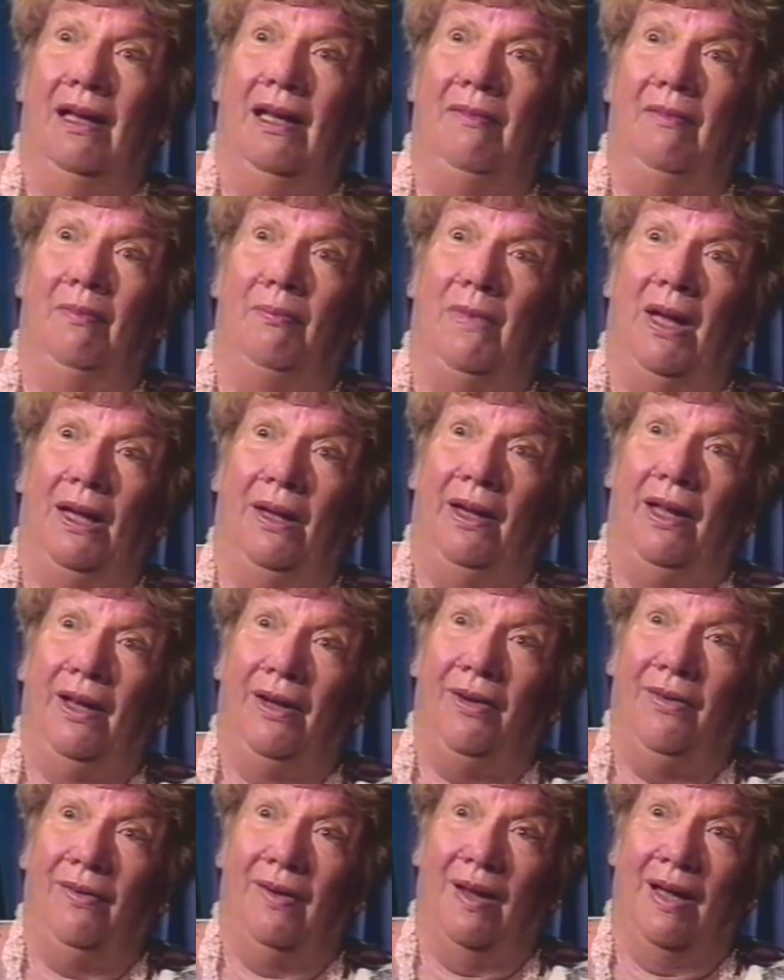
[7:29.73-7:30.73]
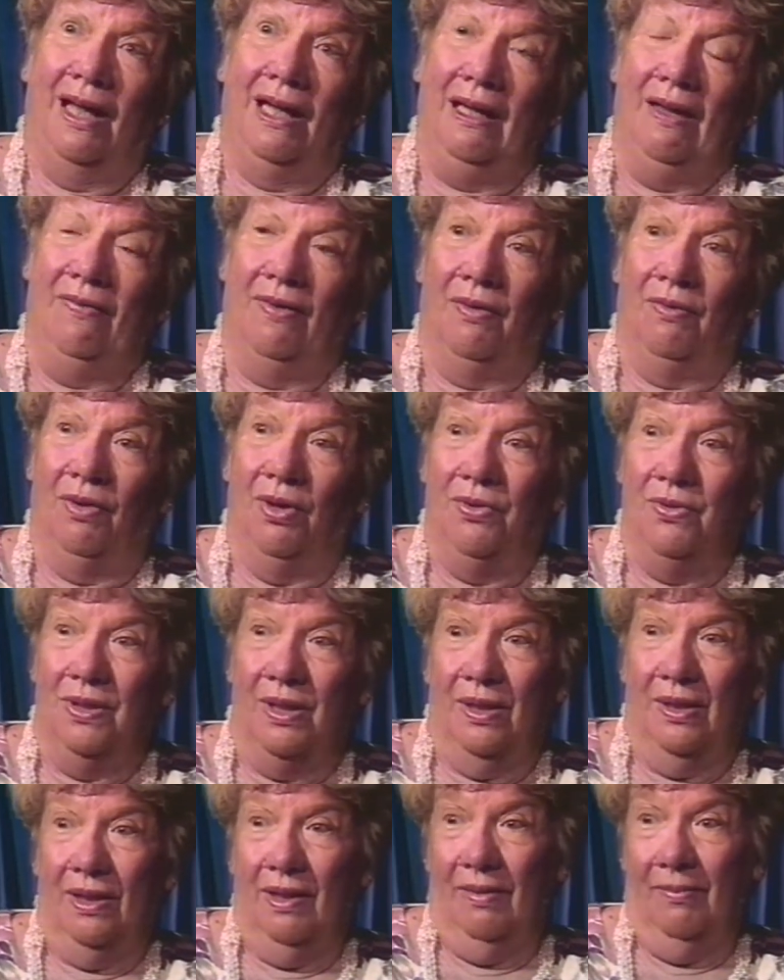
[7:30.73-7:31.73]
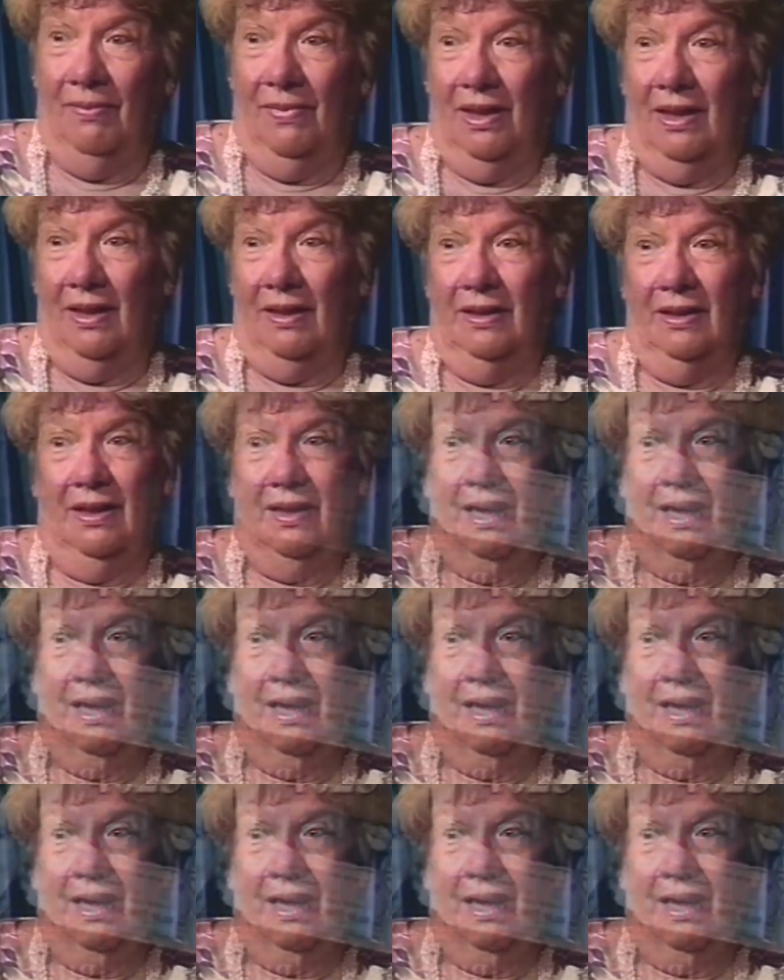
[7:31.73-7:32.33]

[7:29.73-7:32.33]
In my letter, I even wrote to them that